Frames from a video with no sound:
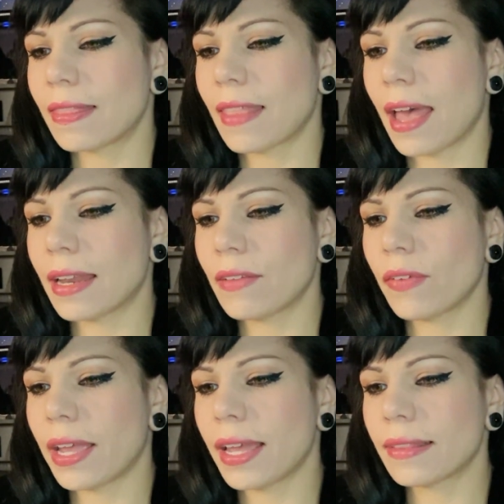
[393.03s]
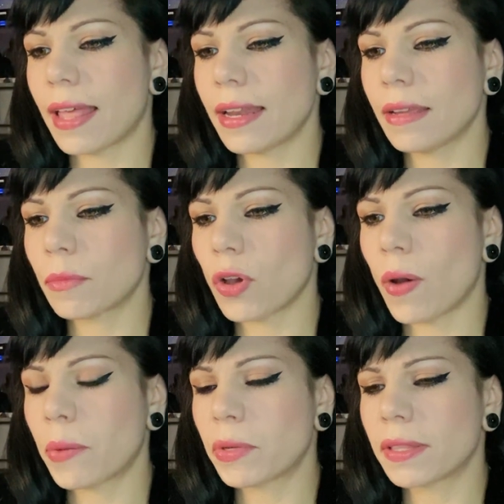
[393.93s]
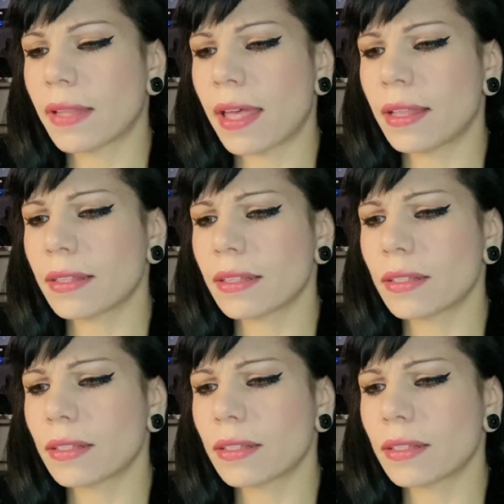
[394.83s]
that if I had let him go, I would let